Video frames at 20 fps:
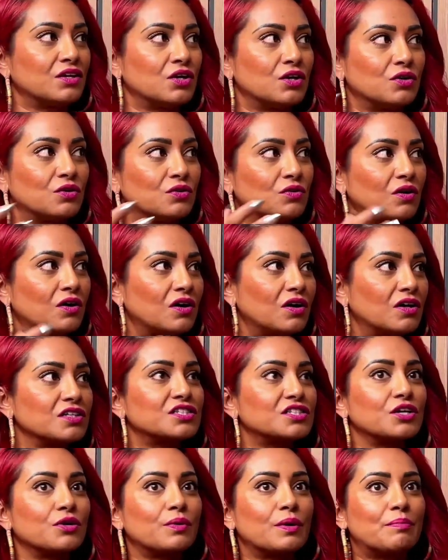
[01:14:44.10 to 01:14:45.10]

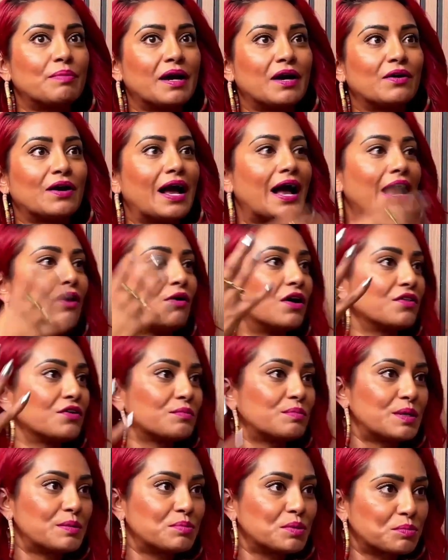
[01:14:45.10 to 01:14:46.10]
also about how other
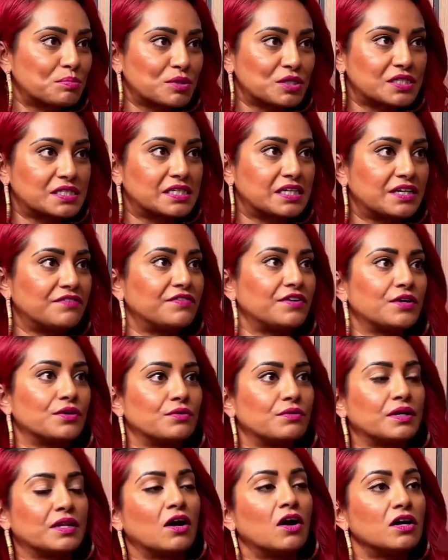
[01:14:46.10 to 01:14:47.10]
people perceive you, and
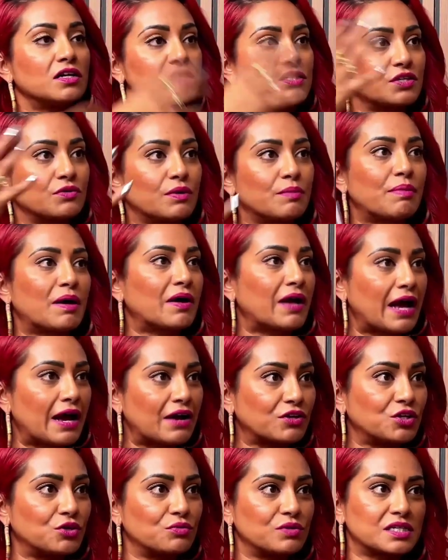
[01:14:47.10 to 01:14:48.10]
also about how
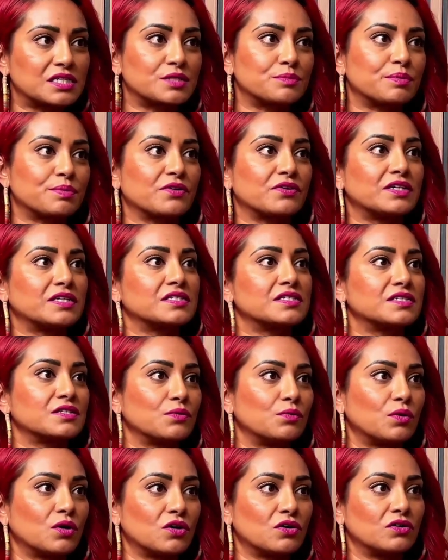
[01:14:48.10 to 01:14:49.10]
you experience the
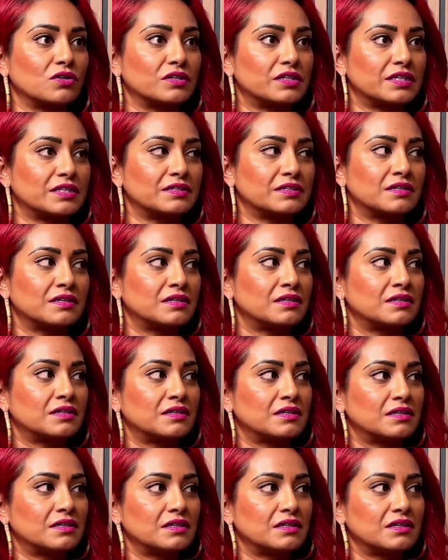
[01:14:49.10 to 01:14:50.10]
world. And,
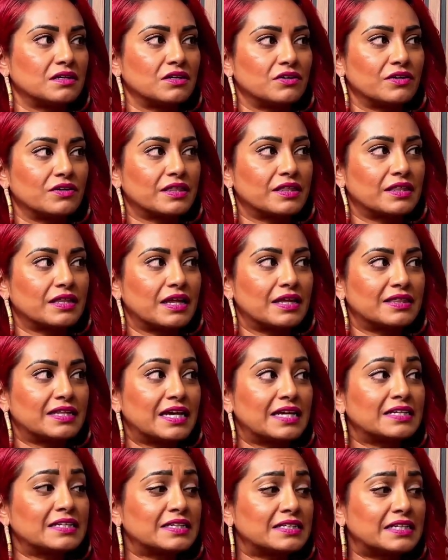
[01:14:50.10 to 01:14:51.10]
at the end of
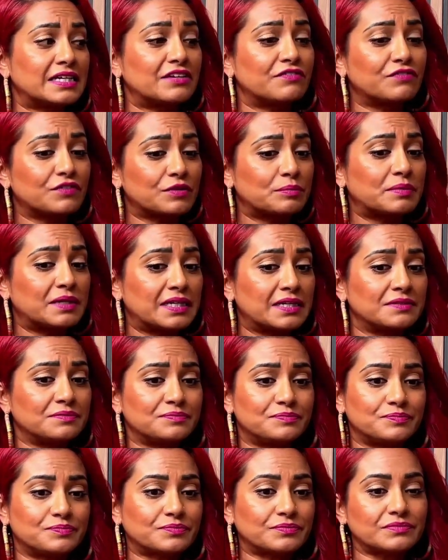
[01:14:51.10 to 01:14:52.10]
the day, for me,
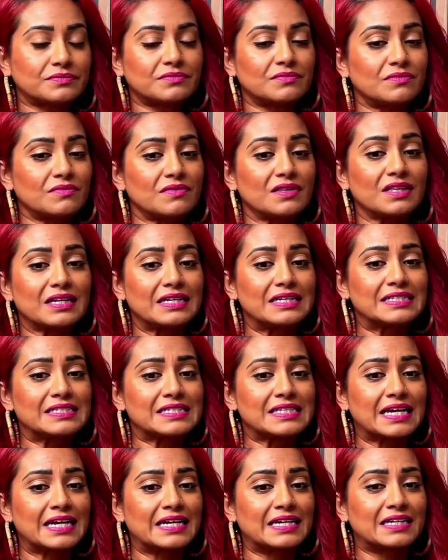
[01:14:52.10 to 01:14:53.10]
it's
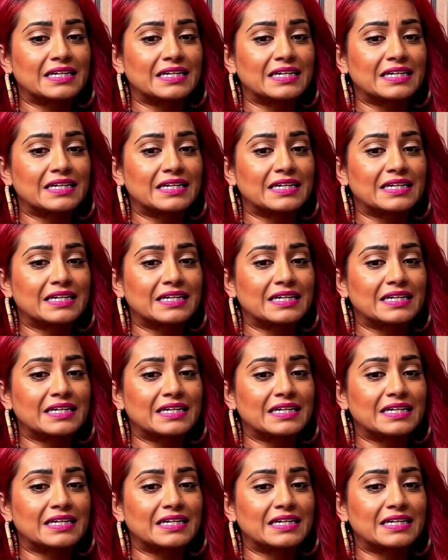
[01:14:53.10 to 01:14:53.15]
like